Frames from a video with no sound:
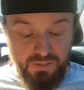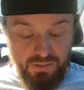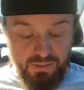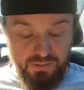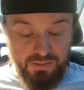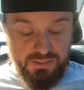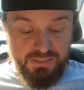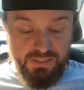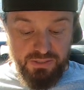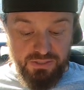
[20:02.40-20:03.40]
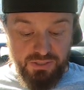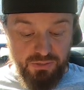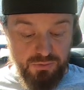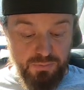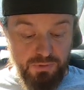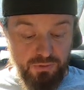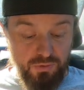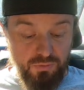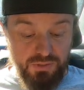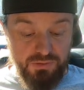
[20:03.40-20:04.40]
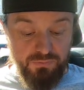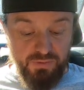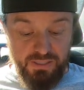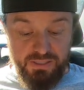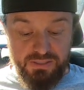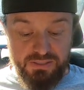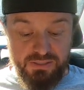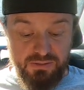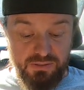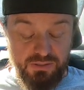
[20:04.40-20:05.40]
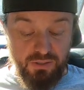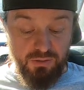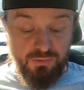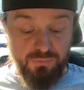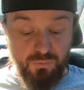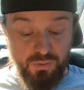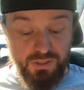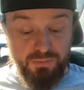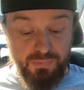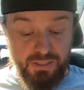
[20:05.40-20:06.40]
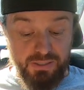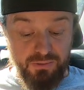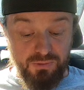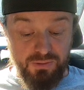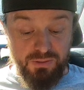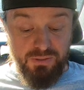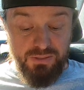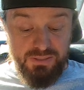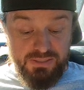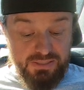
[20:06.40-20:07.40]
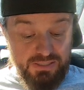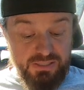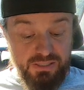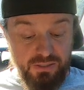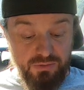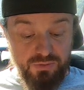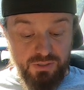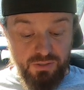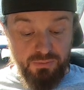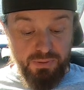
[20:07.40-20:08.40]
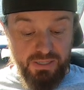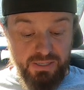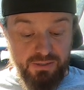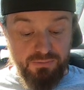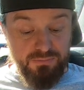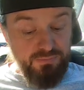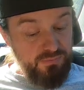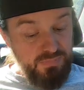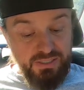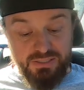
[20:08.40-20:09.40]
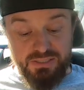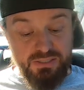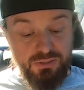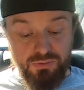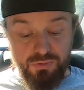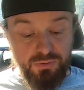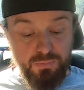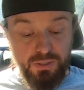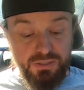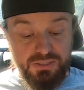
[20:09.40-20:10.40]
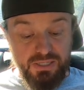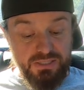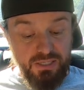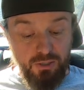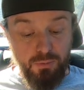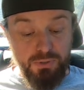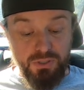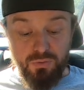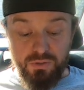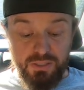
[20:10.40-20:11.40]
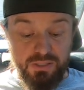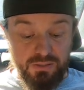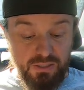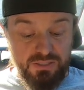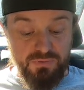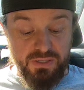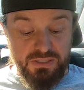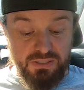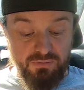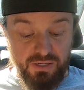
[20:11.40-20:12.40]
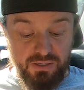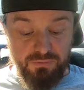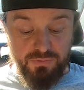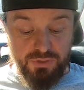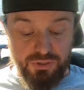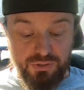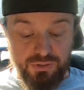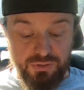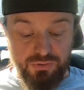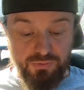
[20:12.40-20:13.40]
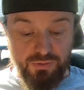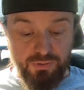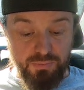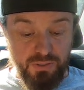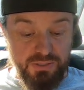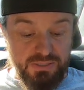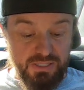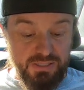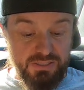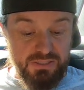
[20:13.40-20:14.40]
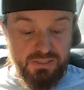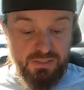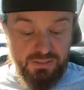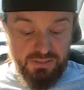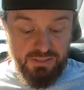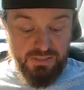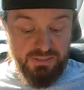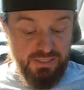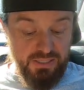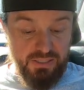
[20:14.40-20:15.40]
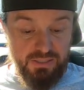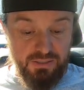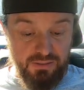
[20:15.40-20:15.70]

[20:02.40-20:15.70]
and then let's see, here's a Hillsboro going to Vegas, $1.40 a mile, $1,600 payout. I see 2 third-party sites, Albany, Oregon, and Las Vegas, Nevada, for sure, 2 third-party sites. It's going to take